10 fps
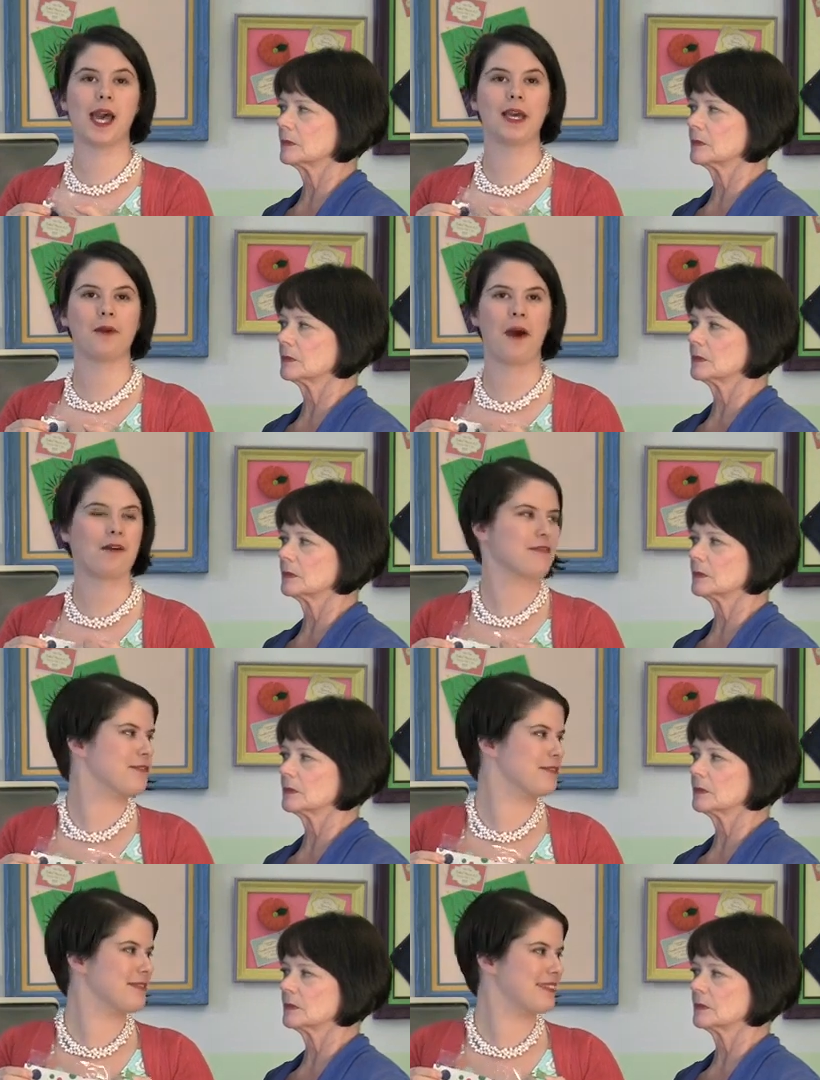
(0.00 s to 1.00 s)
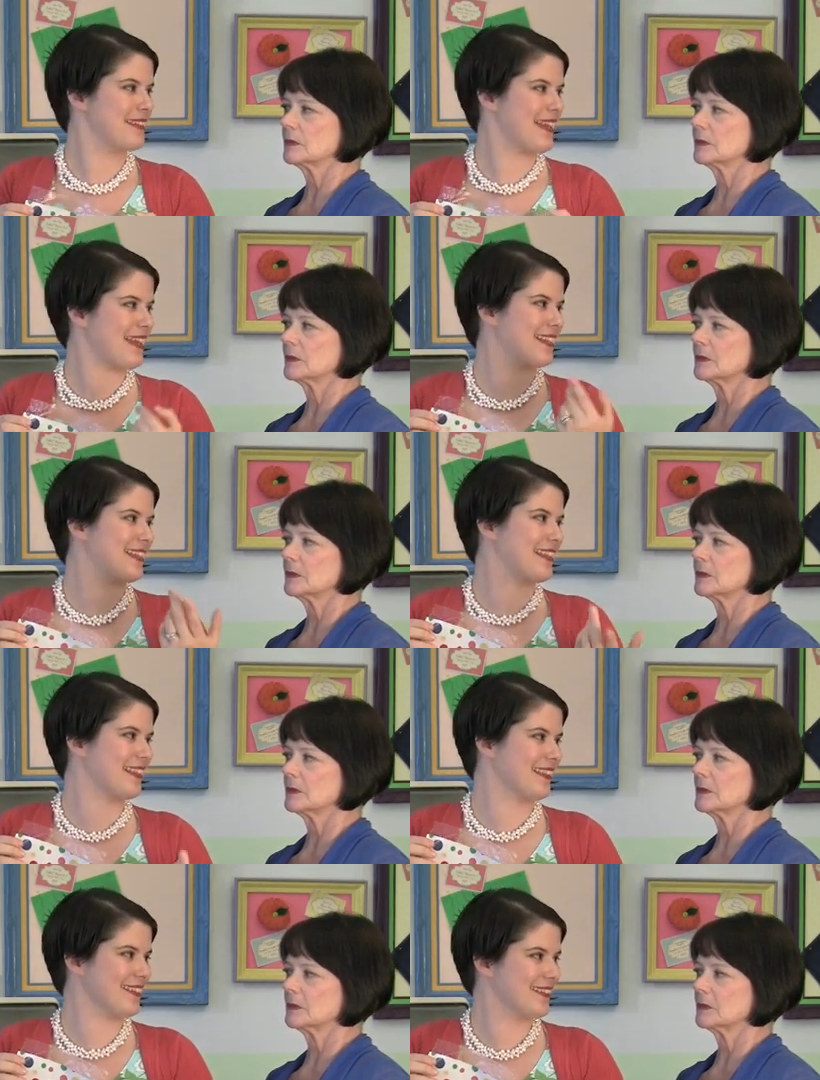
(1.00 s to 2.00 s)
Speaker 1: cut off any
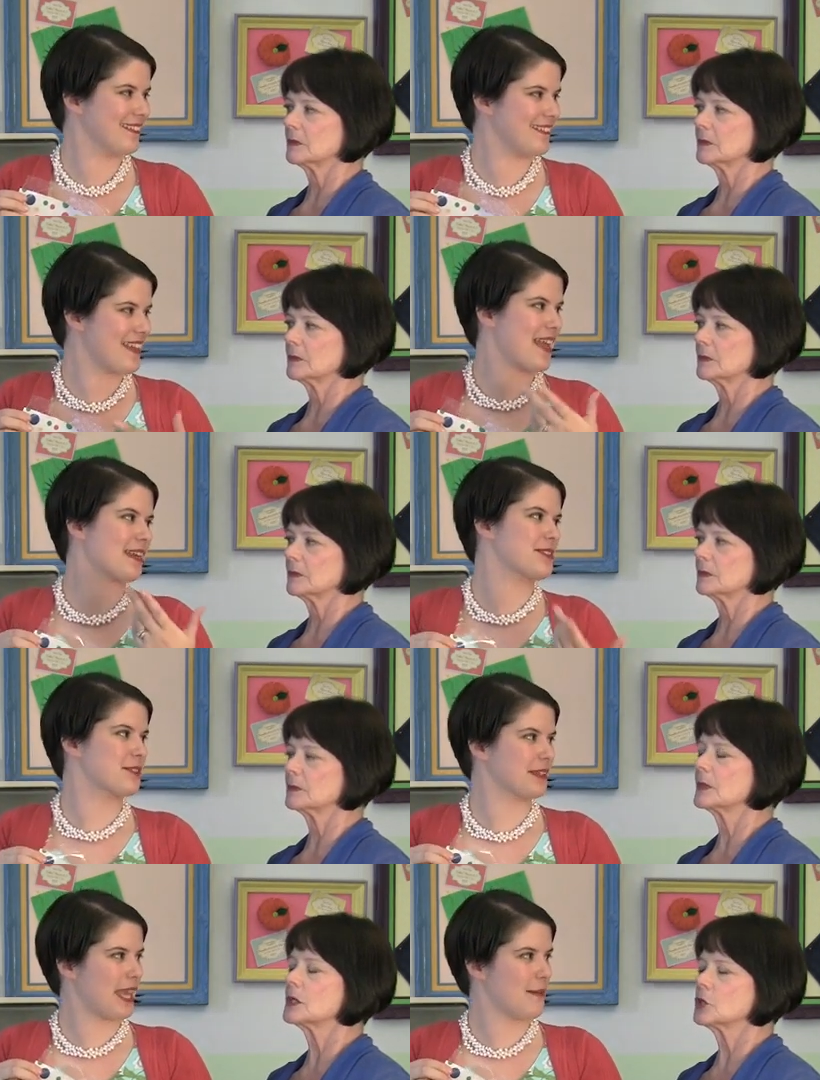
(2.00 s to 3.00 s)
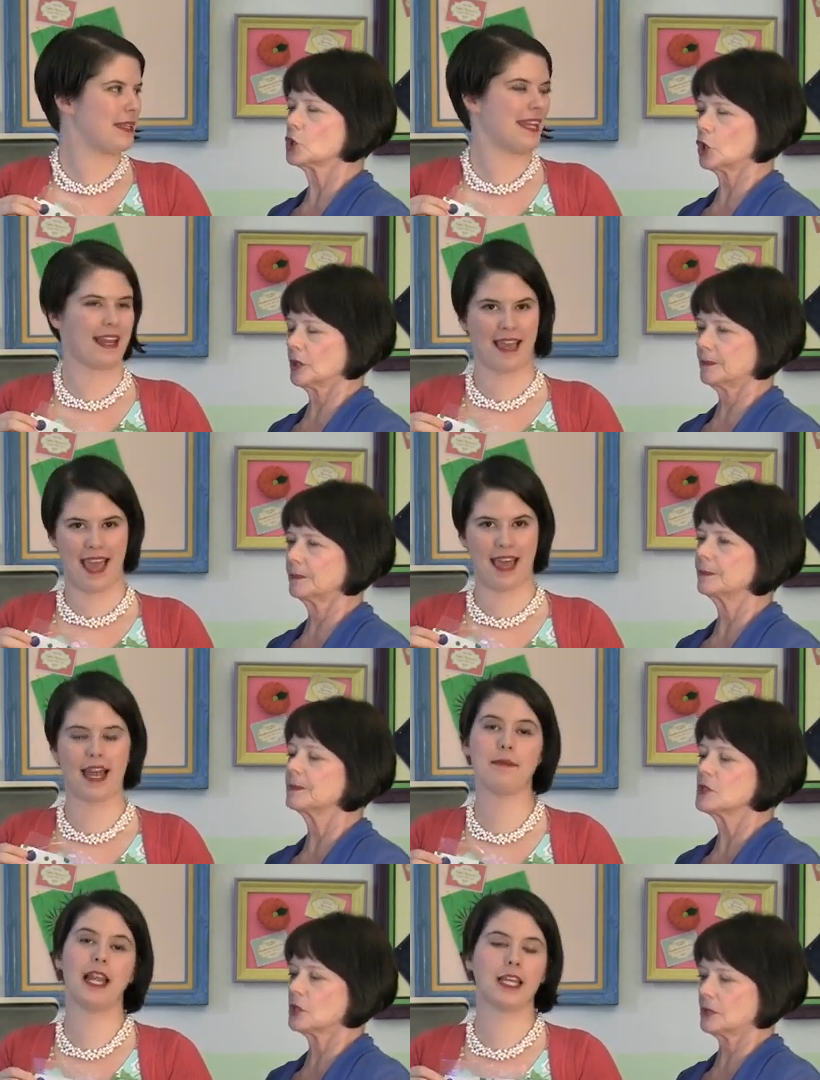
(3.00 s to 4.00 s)
little extra lamb in it I had.
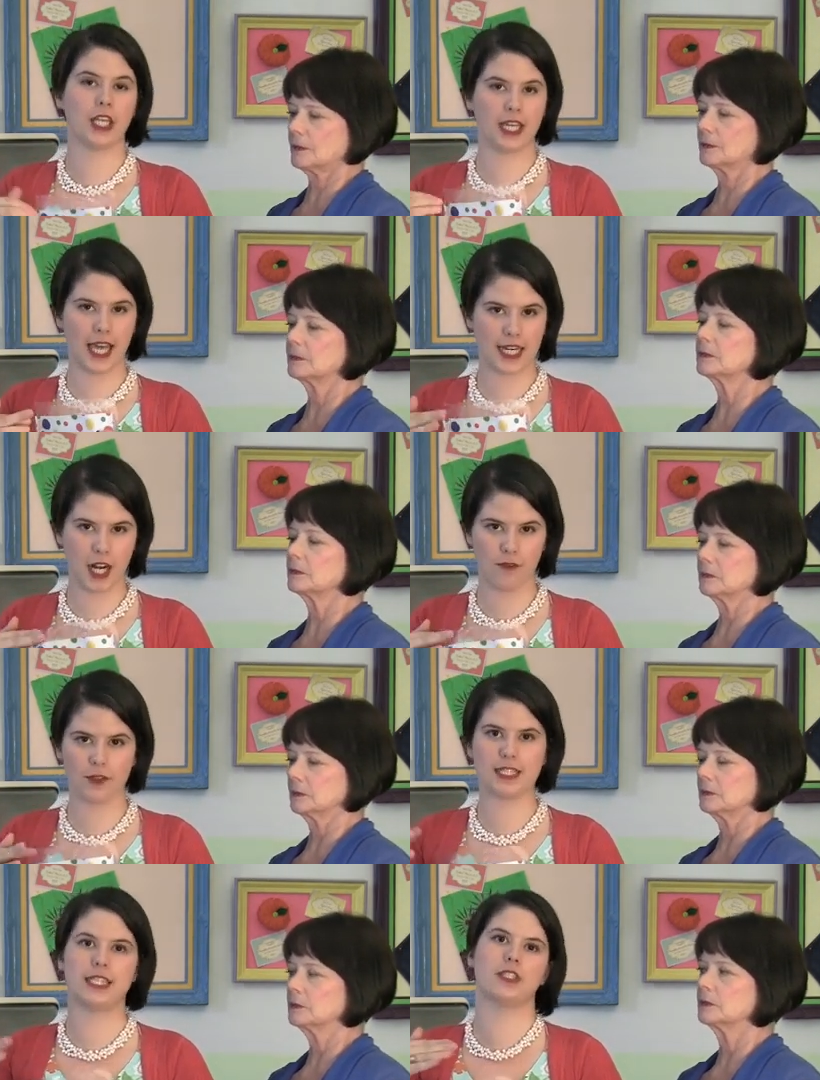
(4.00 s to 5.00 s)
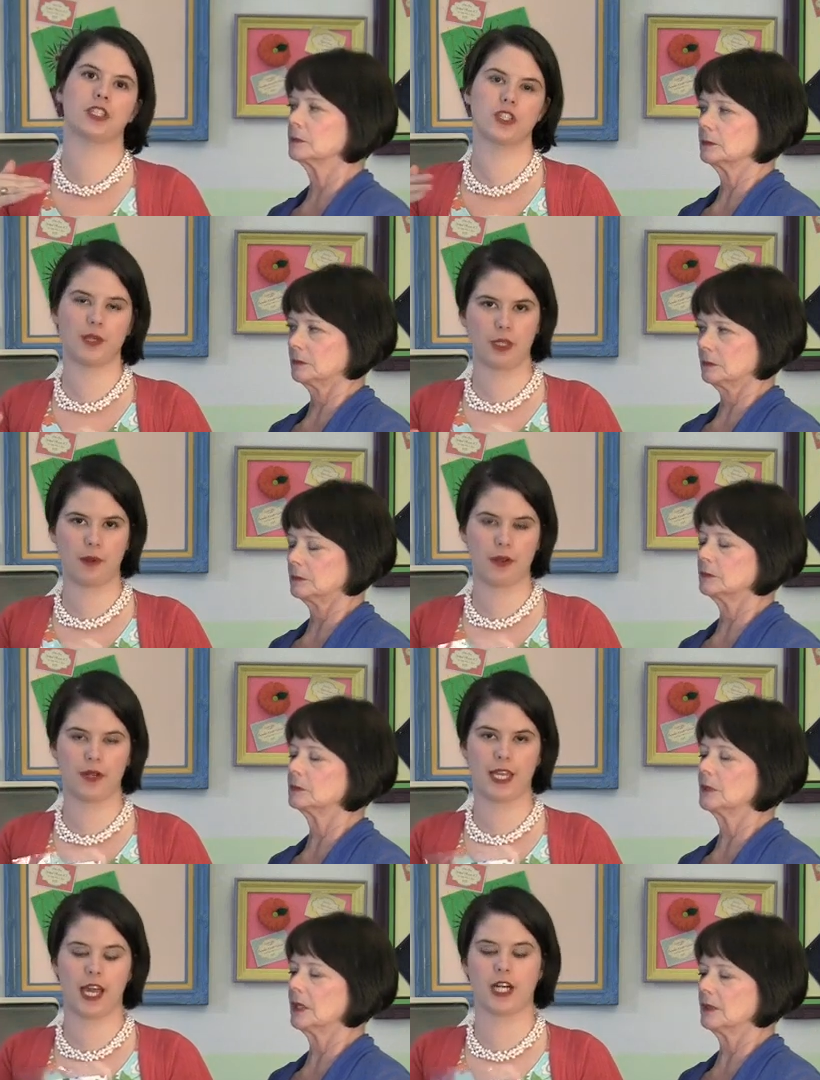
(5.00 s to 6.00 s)
I mean, sure. I could have cut it off with scissors or with a
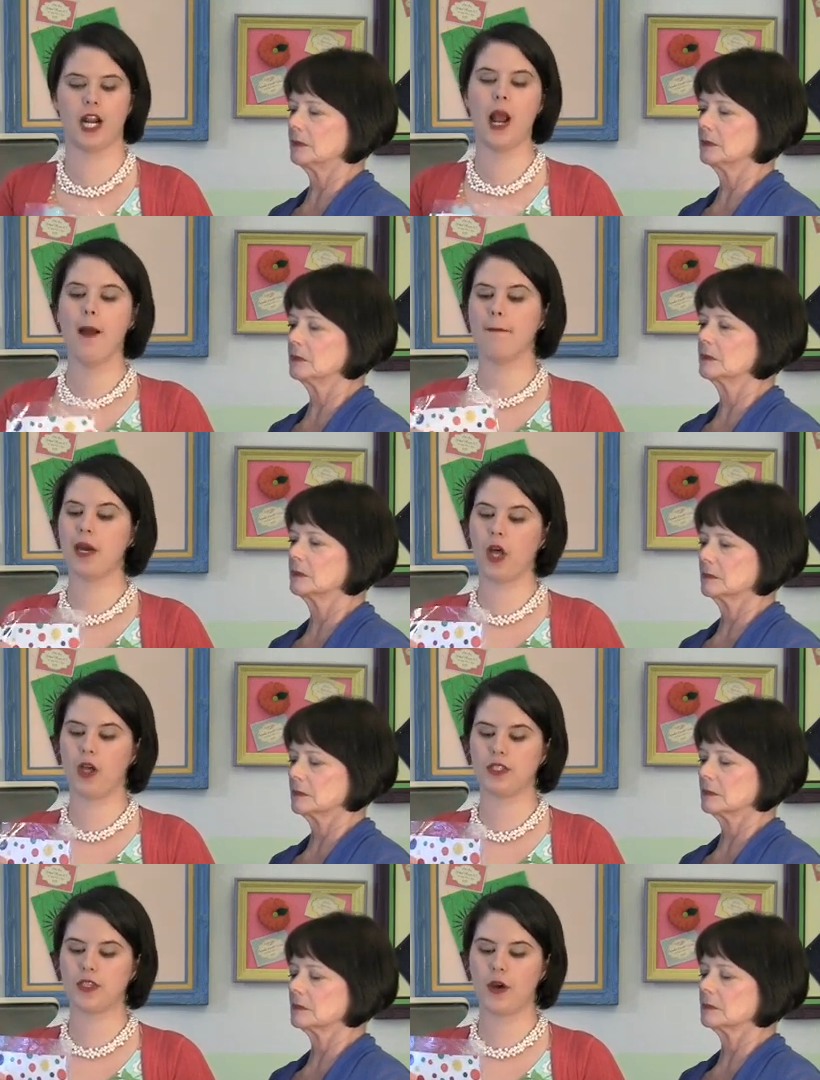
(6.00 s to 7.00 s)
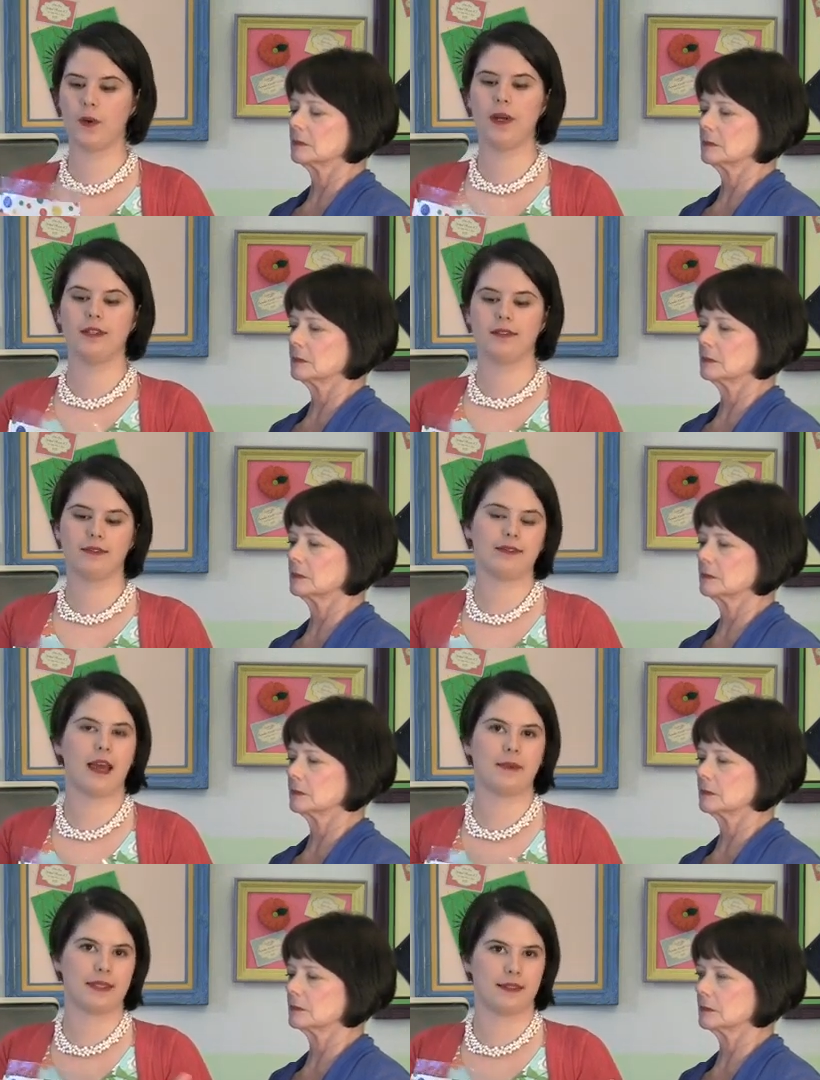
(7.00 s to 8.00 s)
rotary cutter, but also
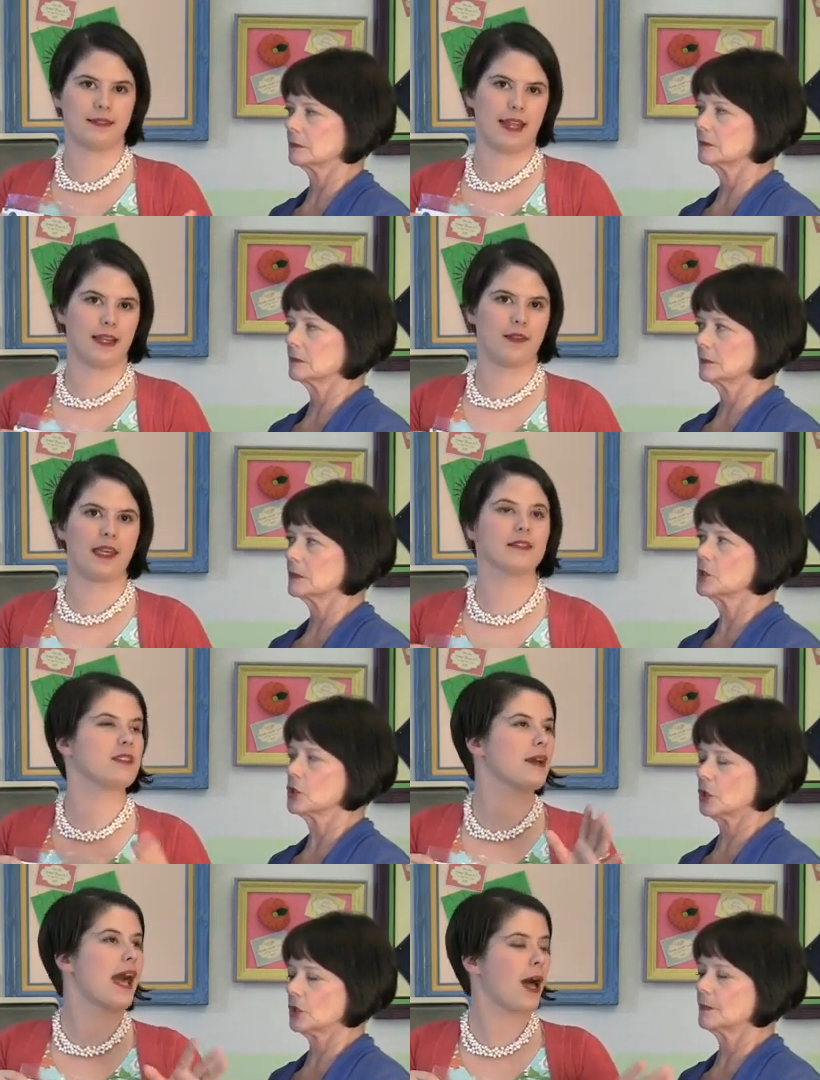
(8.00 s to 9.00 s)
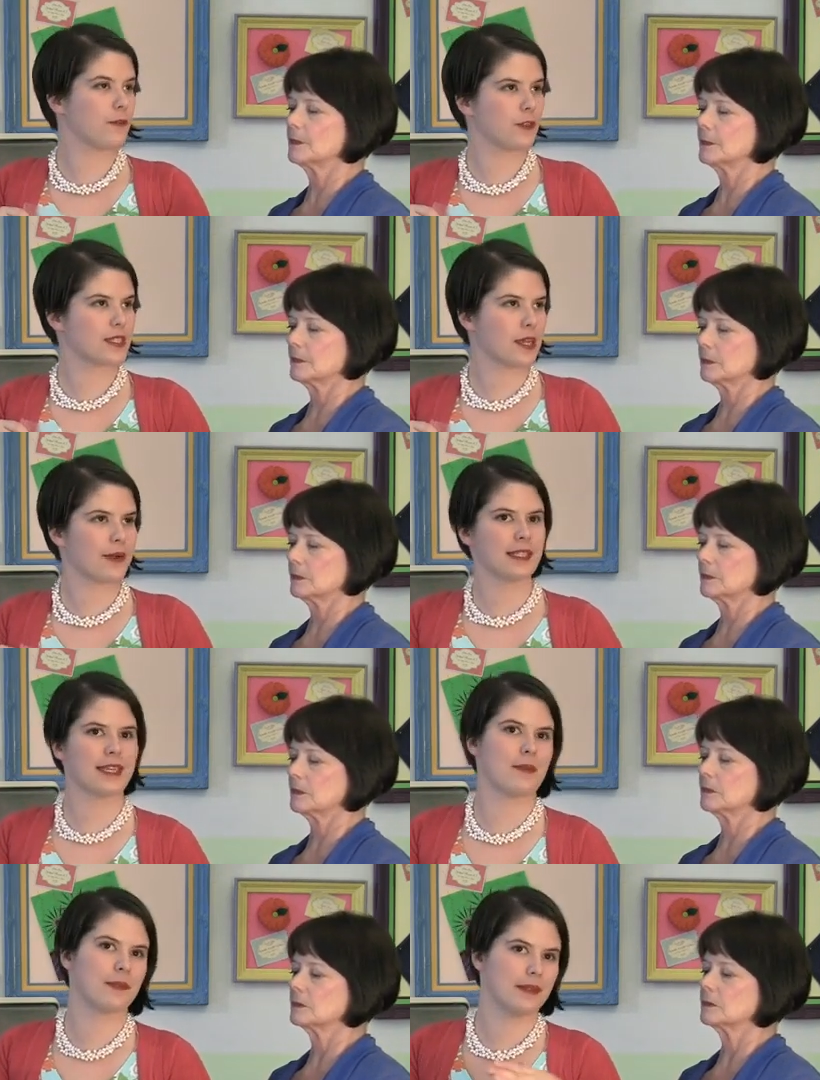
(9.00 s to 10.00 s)
that was kind of a sure. helpful sewing
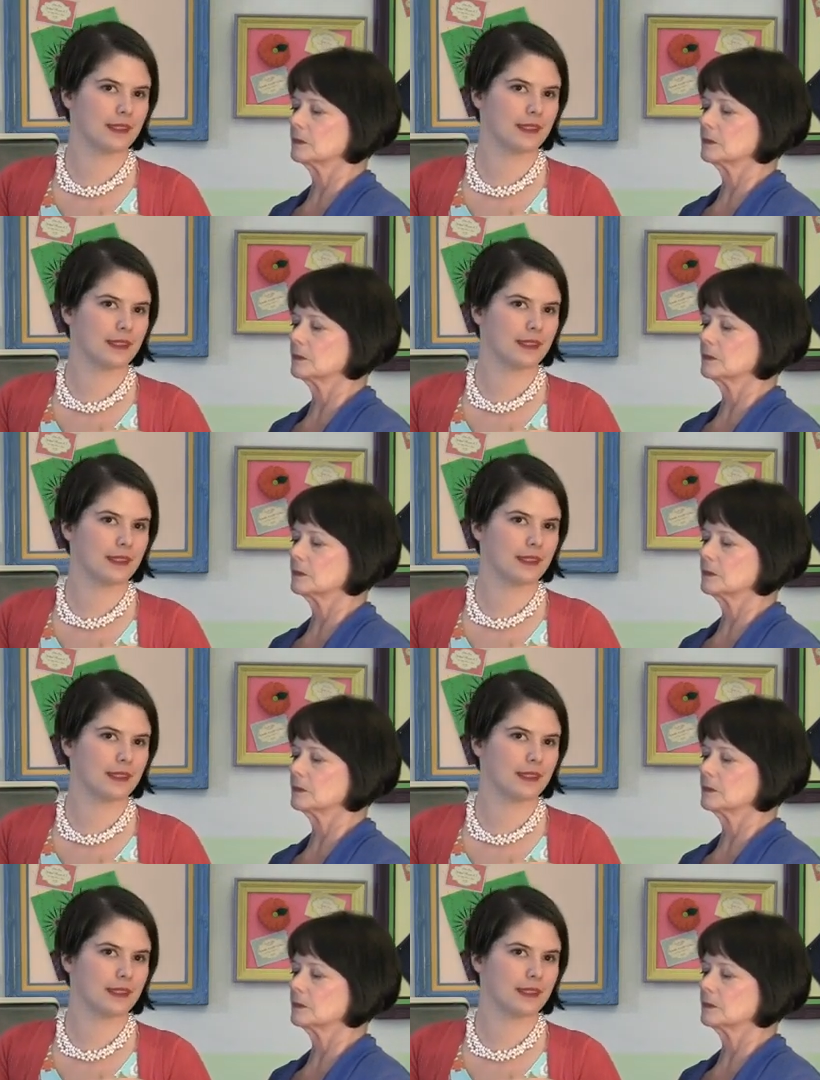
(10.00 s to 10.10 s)
tip.